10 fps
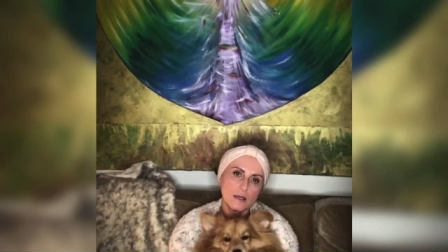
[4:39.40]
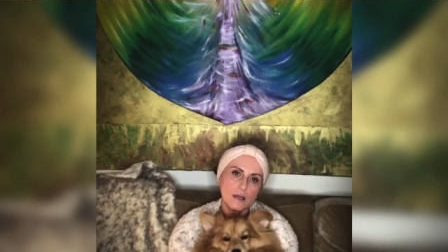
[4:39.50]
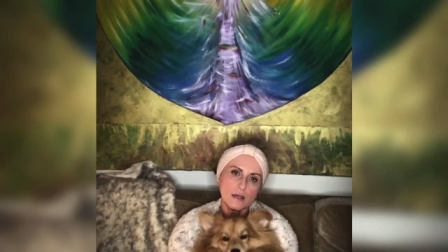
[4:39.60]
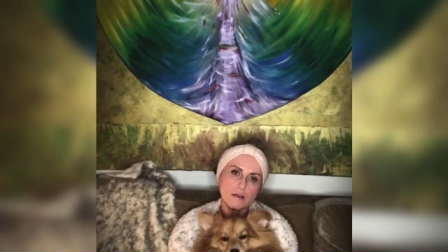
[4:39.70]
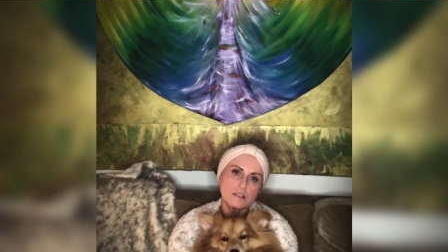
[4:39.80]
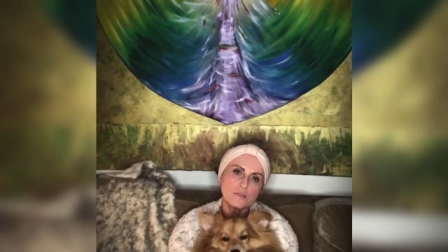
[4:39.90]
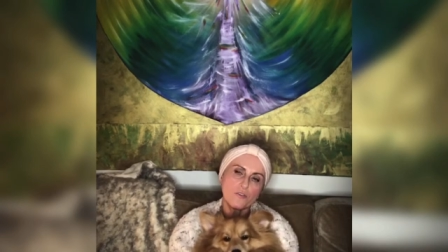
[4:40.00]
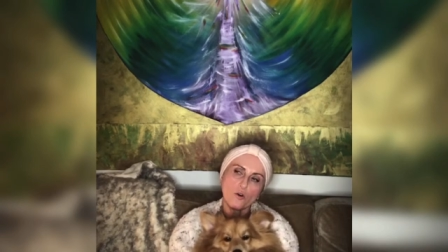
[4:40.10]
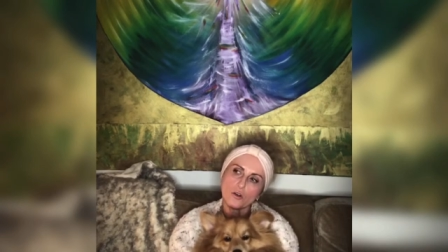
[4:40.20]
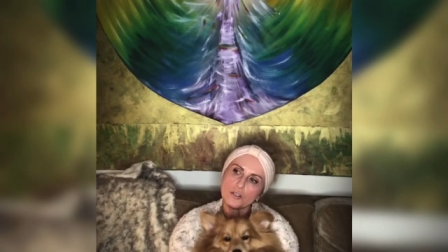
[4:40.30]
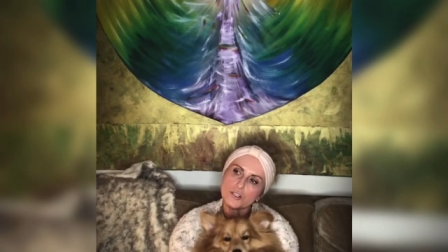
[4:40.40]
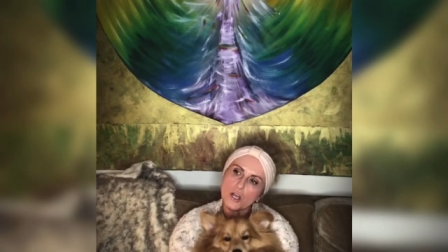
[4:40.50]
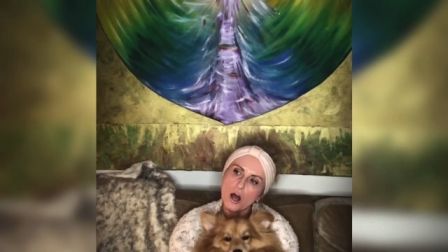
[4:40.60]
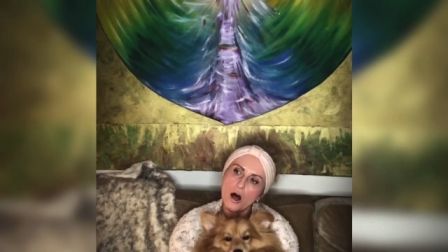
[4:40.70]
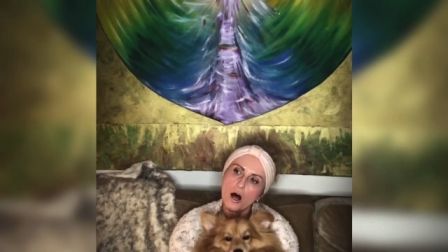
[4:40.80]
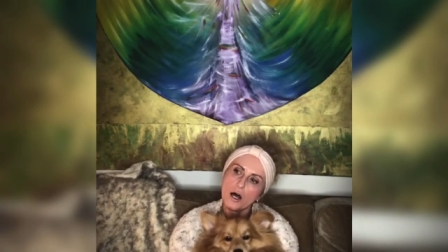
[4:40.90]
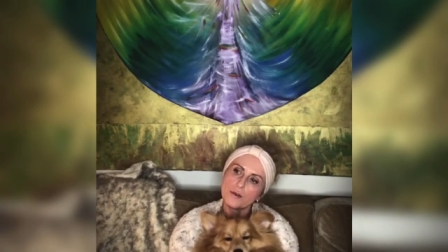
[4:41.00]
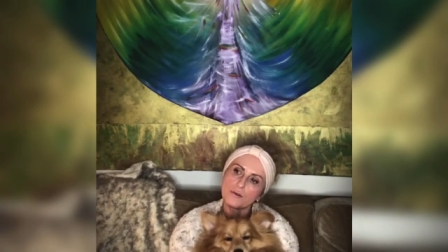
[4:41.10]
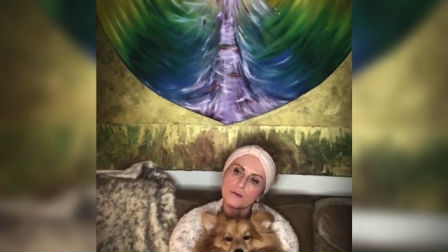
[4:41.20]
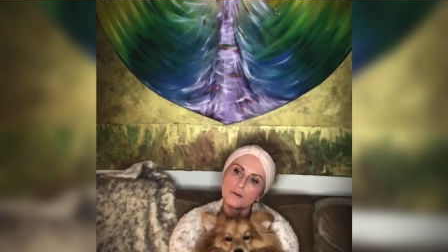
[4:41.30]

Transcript: is focus on